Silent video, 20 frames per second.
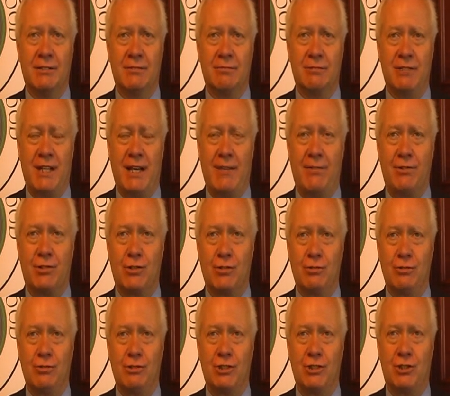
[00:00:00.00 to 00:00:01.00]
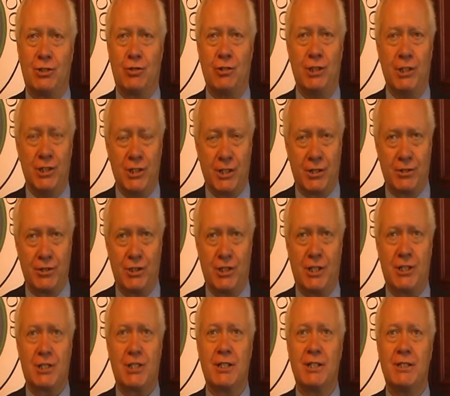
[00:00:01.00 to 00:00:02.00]
we have to treat each other
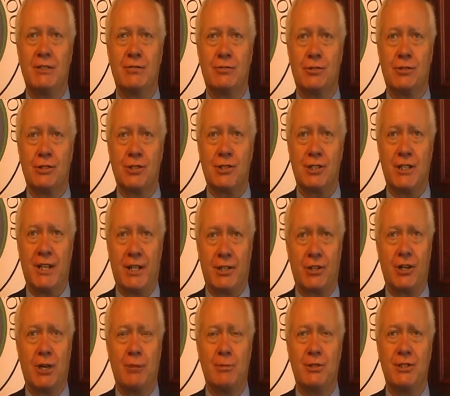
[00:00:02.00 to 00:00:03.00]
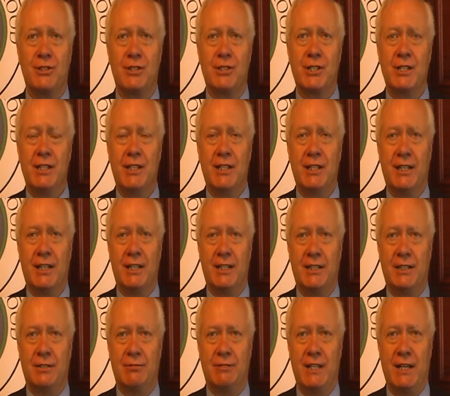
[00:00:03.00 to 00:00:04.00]
justly, of course, in that commons,
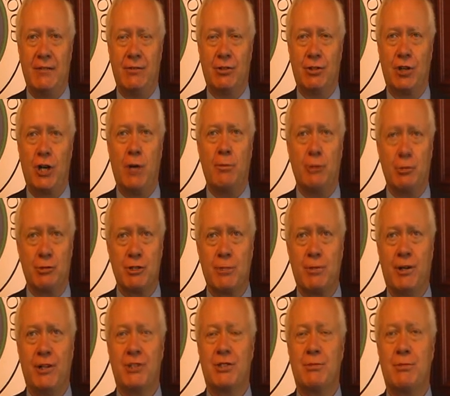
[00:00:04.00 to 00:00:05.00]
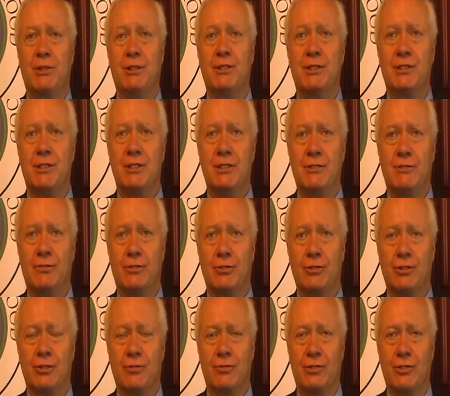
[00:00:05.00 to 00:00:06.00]
and that we have a common responsibility
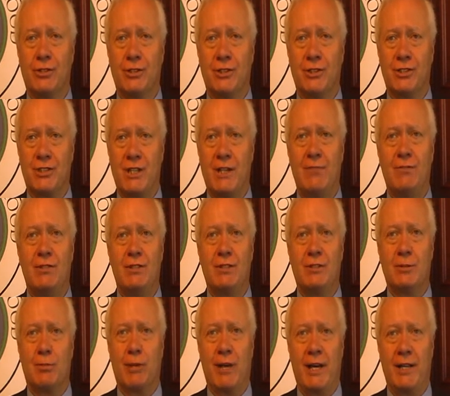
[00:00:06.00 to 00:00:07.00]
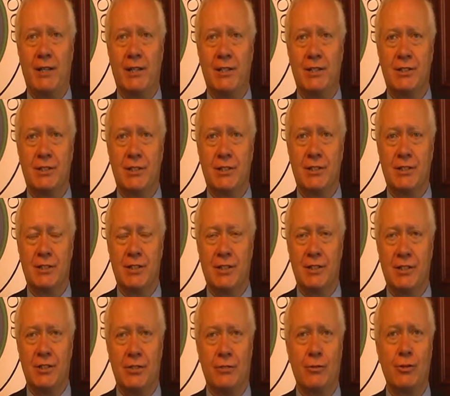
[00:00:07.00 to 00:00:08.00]
for the safety of the planet and the
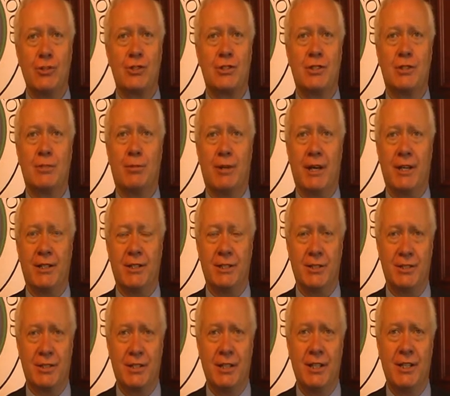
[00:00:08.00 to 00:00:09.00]
diversity of the planet